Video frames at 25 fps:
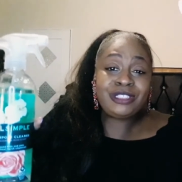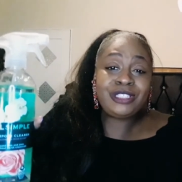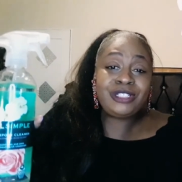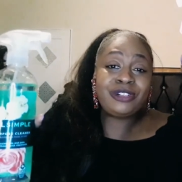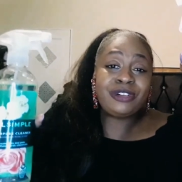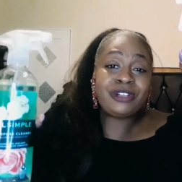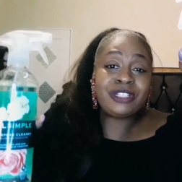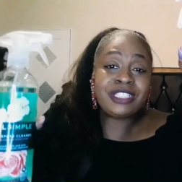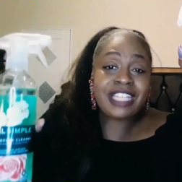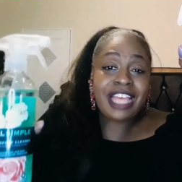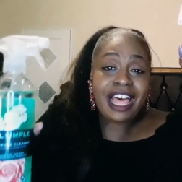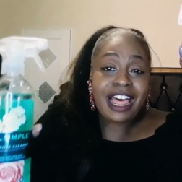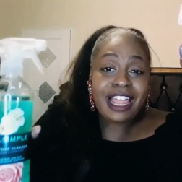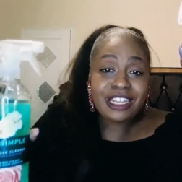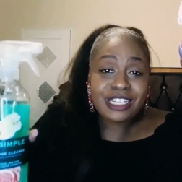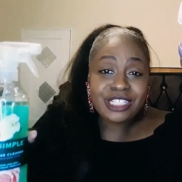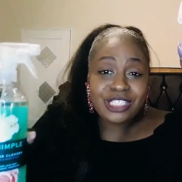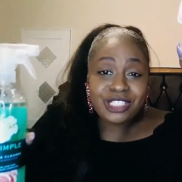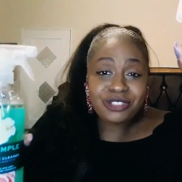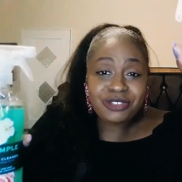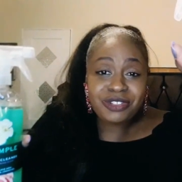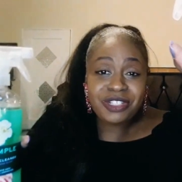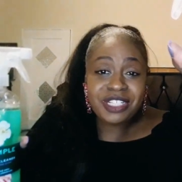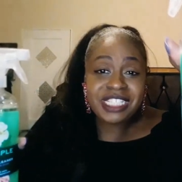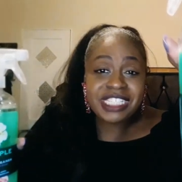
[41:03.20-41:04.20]
your Dollar
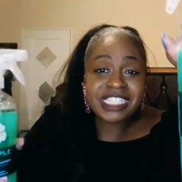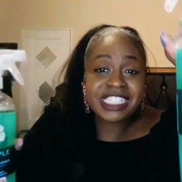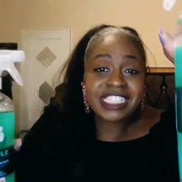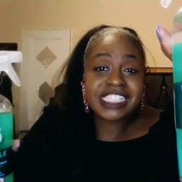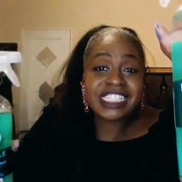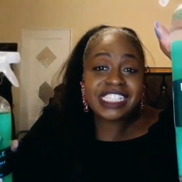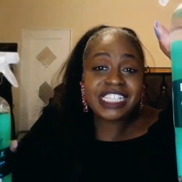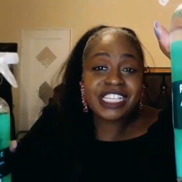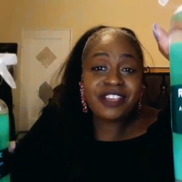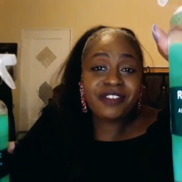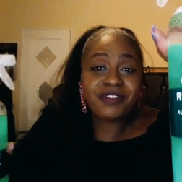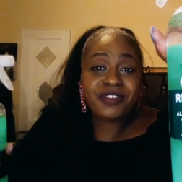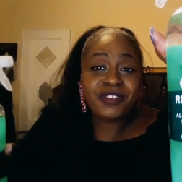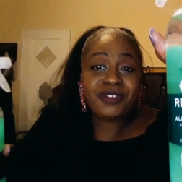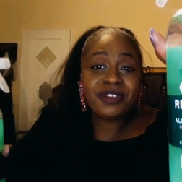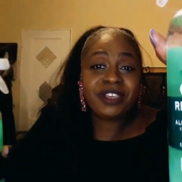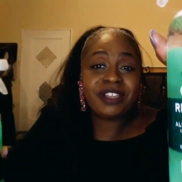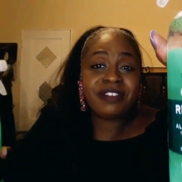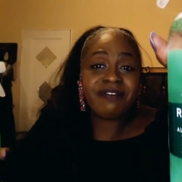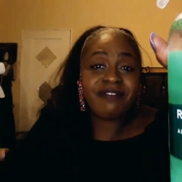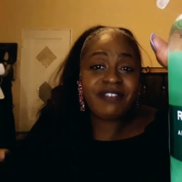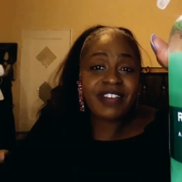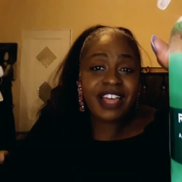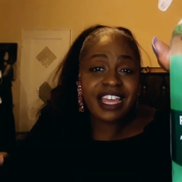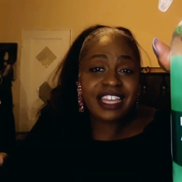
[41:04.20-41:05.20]
Trees and see if you
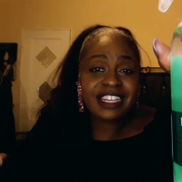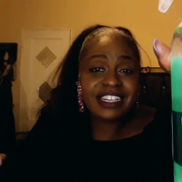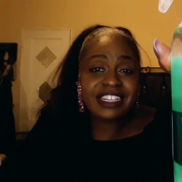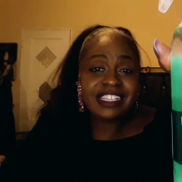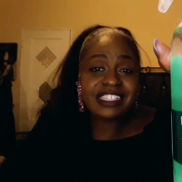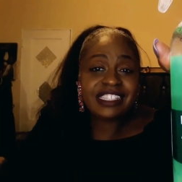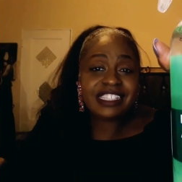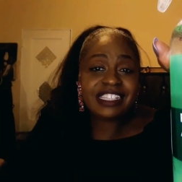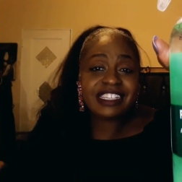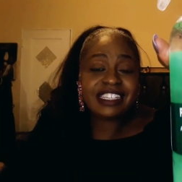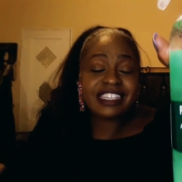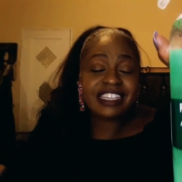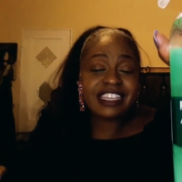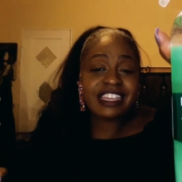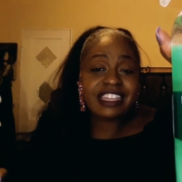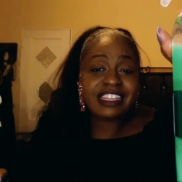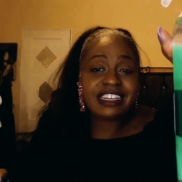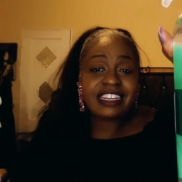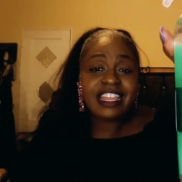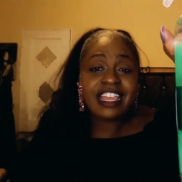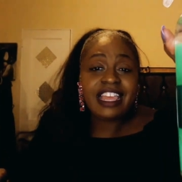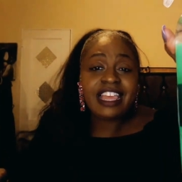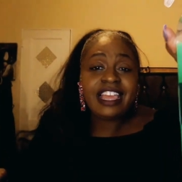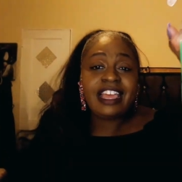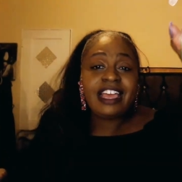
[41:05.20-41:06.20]
can find this.
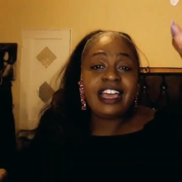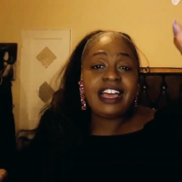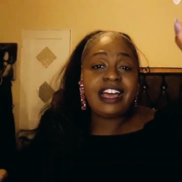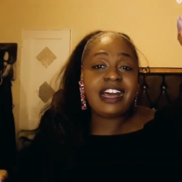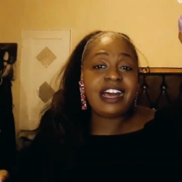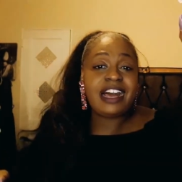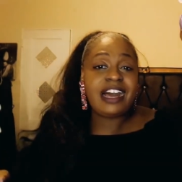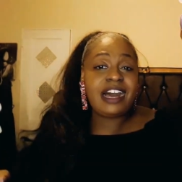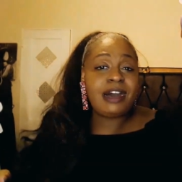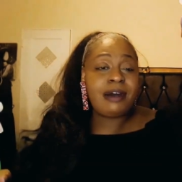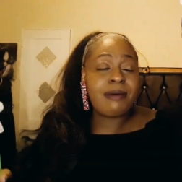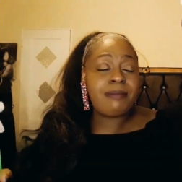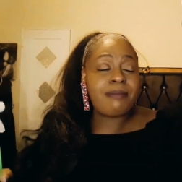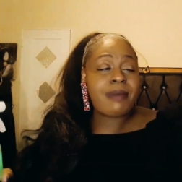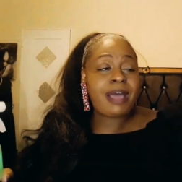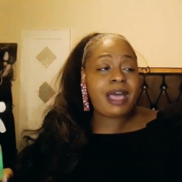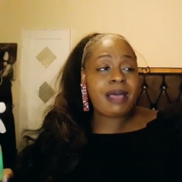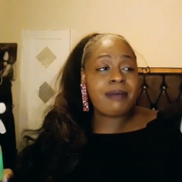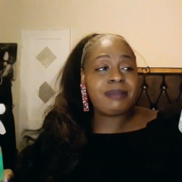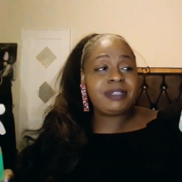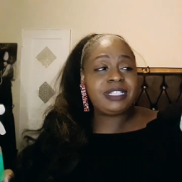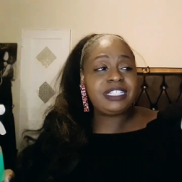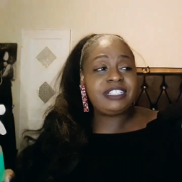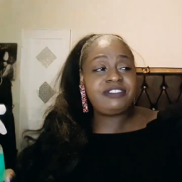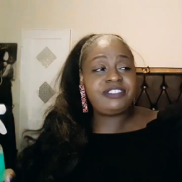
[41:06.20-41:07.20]
Again, um, I
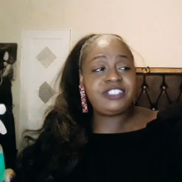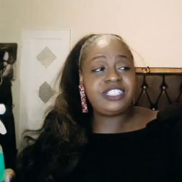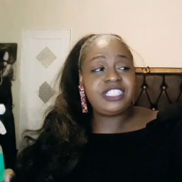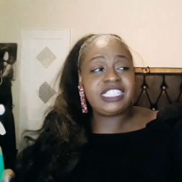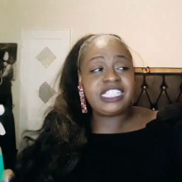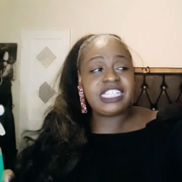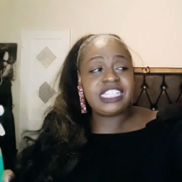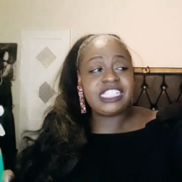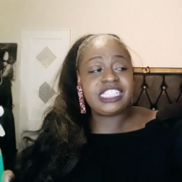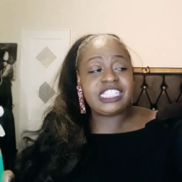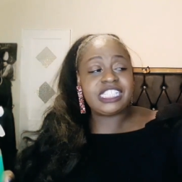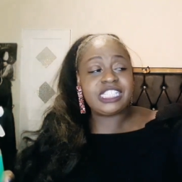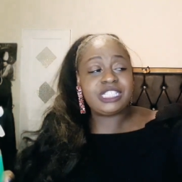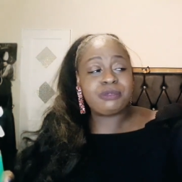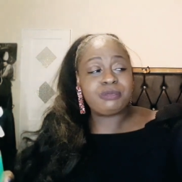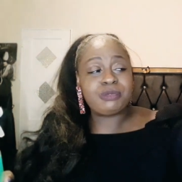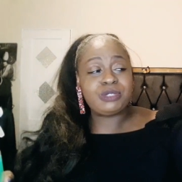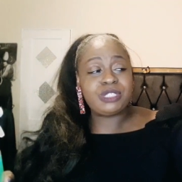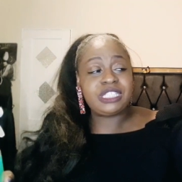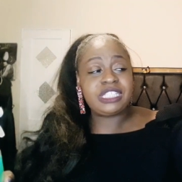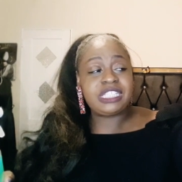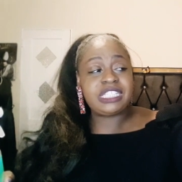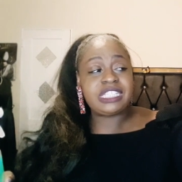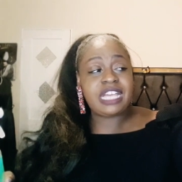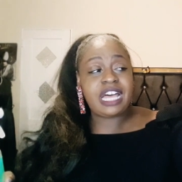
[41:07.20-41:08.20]
believe she says this
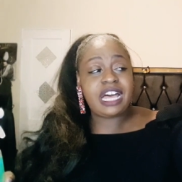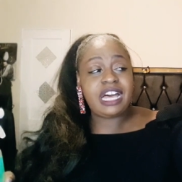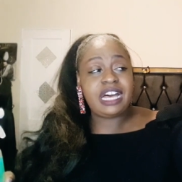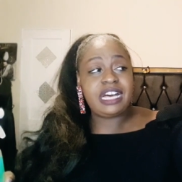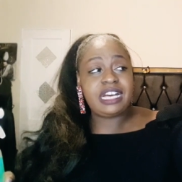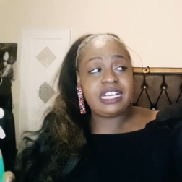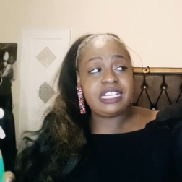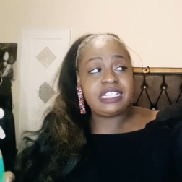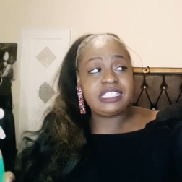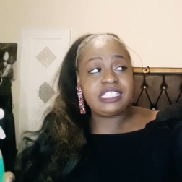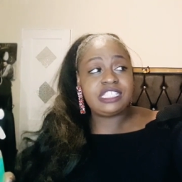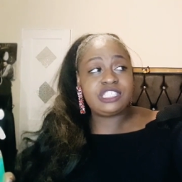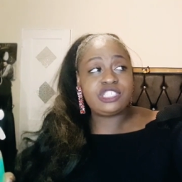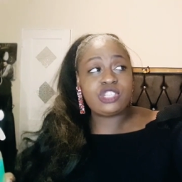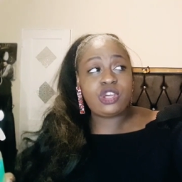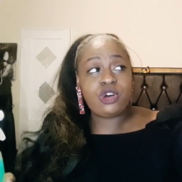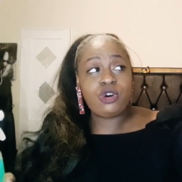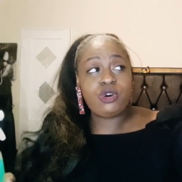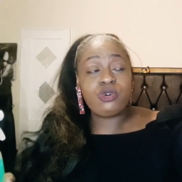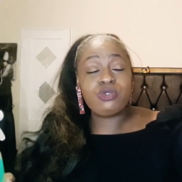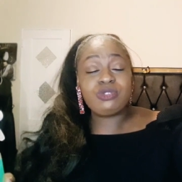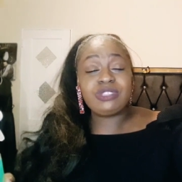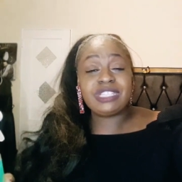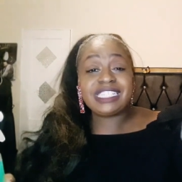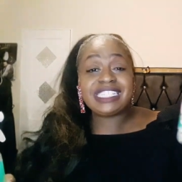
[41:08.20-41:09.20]
was uh,
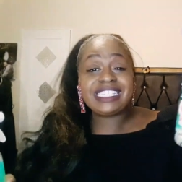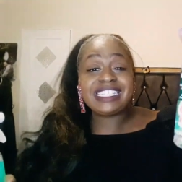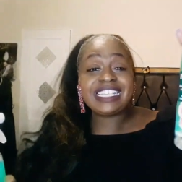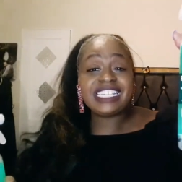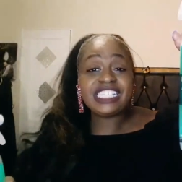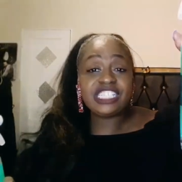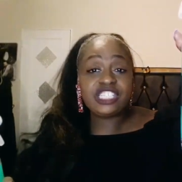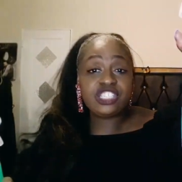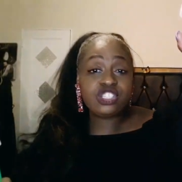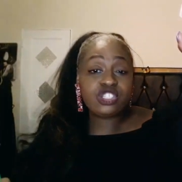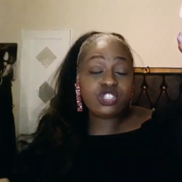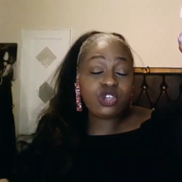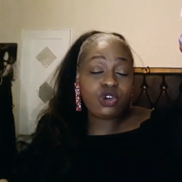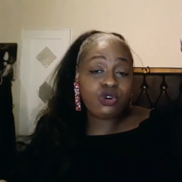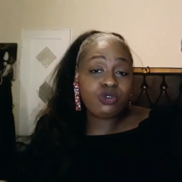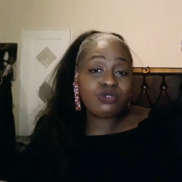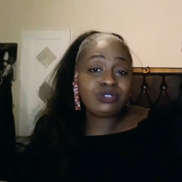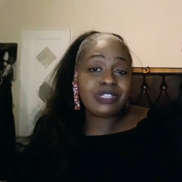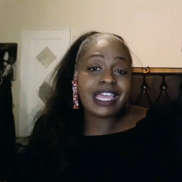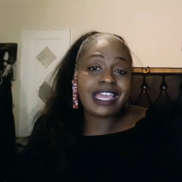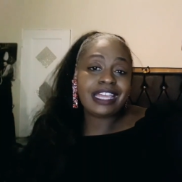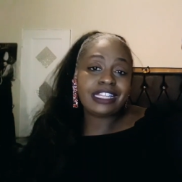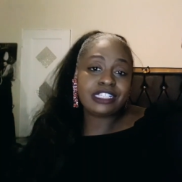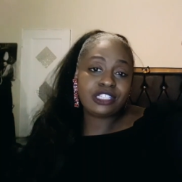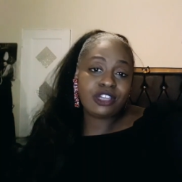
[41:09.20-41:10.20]
sold. This is
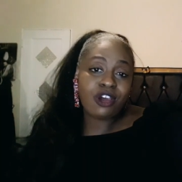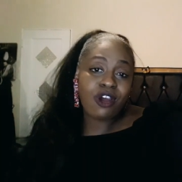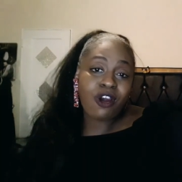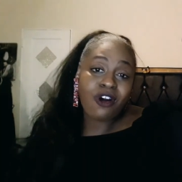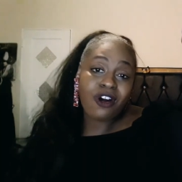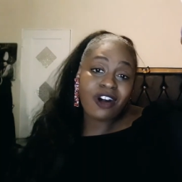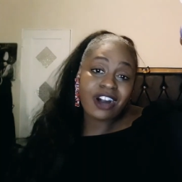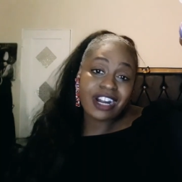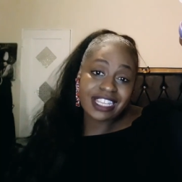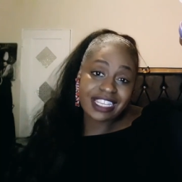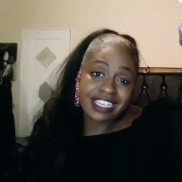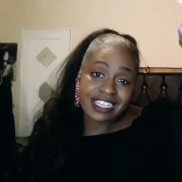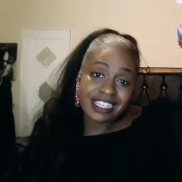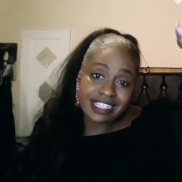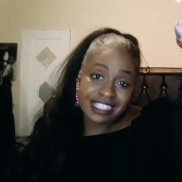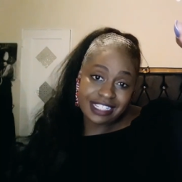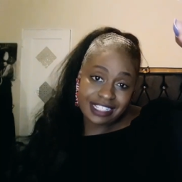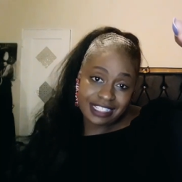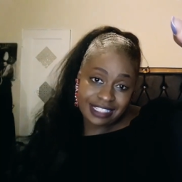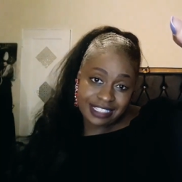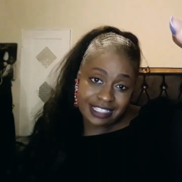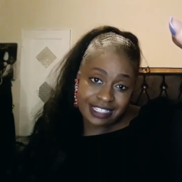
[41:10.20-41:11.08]
sold at Target.